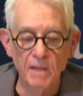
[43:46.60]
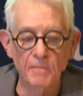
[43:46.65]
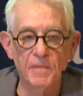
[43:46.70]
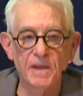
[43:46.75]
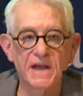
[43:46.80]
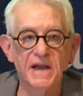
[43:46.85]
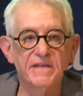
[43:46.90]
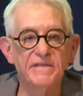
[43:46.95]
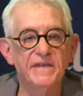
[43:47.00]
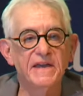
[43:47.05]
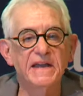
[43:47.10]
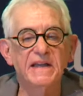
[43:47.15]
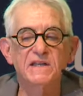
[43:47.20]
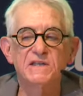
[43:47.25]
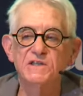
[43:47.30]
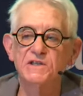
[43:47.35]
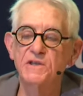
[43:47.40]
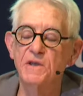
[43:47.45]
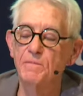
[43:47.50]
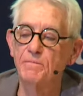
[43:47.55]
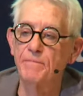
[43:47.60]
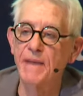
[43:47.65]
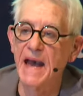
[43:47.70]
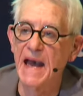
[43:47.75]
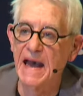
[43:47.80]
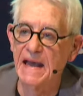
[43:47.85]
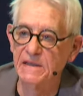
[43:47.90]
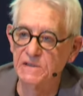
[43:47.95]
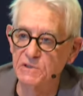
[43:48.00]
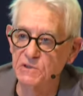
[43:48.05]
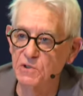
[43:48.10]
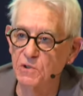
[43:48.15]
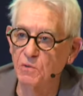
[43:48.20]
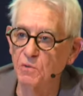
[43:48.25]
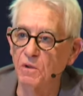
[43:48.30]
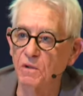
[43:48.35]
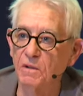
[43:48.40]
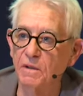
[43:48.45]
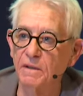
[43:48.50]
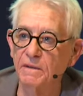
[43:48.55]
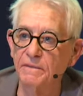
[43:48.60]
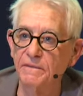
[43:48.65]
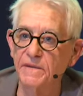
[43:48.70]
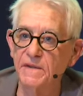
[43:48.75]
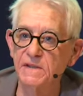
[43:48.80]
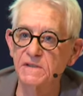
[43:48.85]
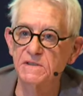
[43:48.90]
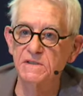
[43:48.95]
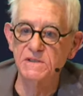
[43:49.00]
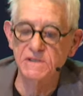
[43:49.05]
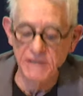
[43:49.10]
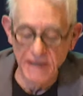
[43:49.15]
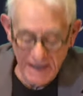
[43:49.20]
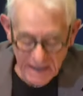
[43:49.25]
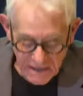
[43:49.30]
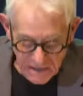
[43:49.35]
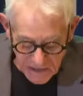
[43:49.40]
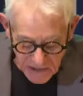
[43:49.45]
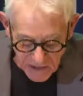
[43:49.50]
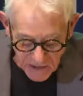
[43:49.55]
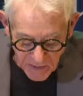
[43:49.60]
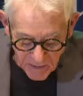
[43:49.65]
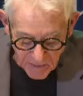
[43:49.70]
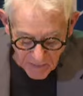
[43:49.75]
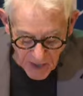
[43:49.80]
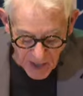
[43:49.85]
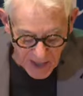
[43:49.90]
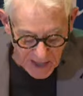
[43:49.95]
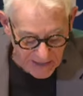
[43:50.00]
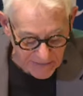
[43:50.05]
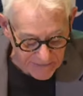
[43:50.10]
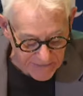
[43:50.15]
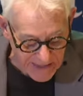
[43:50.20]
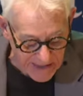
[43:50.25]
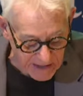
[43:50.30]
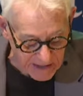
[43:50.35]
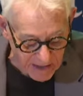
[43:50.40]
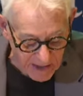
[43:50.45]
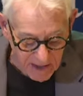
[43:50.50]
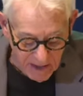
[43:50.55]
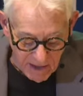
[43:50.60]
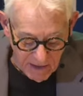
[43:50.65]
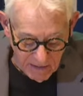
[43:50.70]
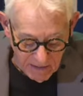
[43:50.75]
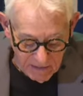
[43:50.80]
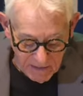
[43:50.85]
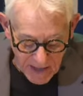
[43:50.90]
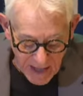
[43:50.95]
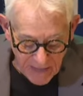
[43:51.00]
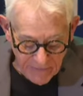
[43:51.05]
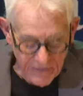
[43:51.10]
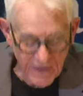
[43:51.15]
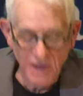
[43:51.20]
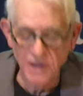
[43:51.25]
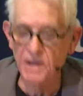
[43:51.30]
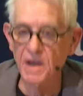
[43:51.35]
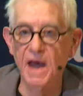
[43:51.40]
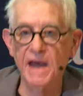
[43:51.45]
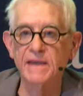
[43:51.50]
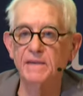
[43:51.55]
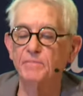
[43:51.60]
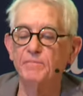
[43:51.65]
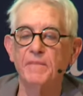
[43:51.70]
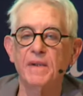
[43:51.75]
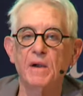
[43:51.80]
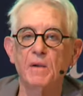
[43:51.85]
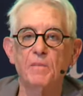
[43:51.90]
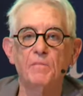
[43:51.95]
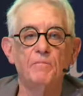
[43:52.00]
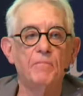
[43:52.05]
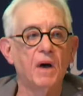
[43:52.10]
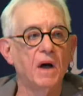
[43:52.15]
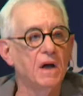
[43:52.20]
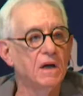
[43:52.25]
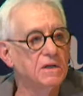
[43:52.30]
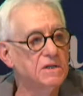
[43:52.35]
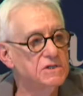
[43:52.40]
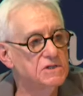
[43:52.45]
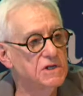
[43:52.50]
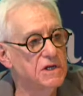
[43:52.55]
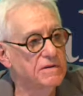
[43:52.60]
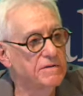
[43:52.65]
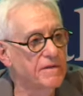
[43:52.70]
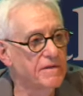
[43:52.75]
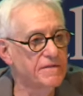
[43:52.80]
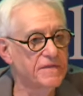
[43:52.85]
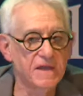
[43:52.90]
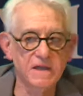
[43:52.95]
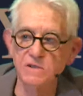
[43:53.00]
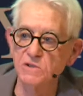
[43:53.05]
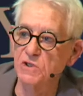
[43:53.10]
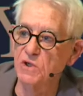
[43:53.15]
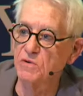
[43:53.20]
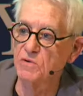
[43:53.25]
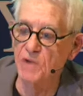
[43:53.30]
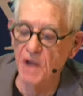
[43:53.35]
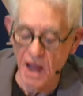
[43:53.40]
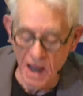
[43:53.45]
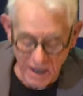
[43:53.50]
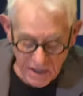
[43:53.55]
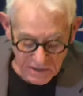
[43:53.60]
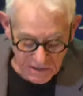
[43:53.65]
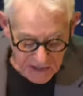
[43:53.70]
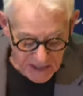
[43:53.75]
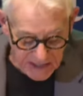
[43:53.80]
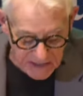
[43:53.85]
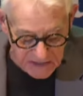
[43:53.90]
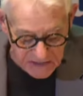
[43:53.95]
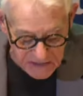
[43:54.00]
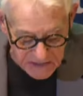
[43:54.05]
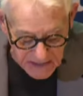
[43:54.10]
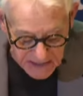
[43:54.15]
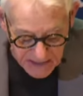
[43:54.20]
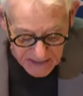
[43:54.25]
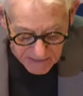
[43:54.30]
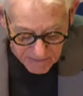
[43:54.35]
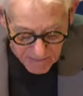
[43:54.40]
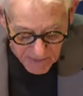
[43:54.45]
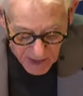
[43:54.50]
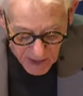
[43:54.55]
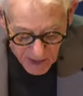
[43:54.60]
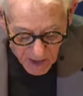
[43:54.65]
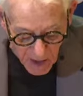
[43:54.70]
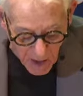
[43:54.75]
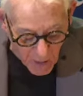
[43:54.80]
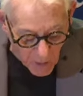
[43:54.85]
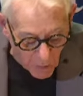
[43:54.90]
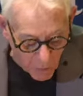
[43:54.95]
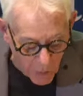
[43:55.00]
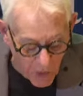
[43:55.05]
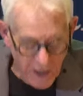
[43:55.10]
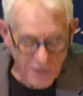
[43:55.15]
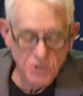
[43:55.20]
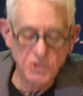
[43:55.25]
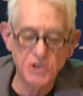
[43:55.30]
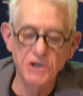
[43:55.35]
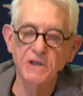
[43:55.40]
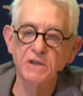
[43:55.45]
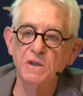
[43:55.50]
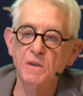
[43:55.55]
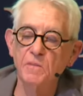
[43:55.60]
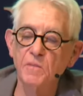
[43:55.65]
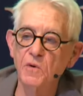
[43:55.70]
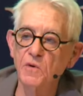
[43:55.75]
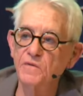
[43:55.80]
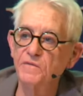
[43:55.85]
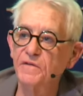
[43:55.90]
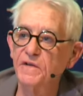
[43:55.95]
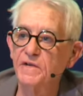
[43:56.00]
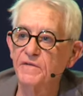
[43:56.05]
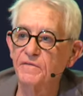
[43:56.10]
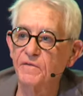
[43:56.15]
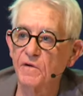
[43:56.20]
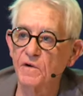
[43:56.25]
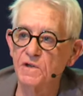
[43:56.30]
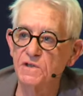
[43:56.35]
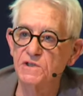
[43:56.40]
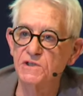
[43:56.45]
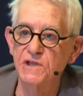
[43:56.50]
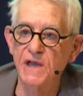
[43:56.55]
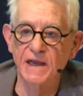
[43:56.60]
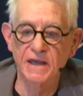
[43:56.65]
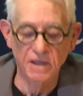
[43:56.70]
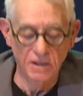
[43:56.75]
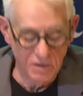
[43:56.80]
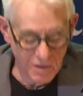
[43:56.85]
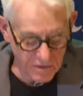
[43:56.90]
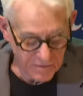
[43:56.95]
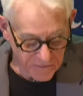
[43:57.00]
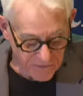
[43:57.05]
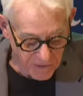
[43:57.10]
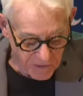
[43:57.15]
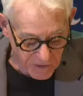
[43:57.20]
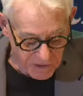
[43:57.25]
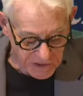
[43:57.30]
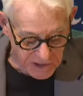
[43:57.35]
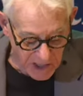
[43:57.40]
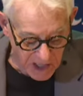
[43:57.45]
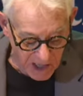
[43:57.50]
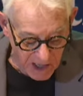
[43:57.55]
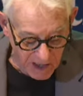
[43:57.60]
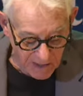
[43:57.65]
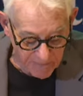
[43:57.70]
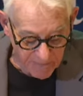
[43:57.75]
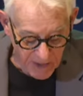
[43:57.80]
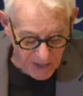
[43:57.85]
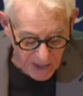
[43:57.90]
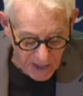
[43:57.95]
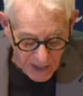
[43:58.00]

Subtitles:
But I think it's the pastoral that stays in the mind, that not the nightmare bugs and the things are not as they seem. Watching the movie for a second or third time,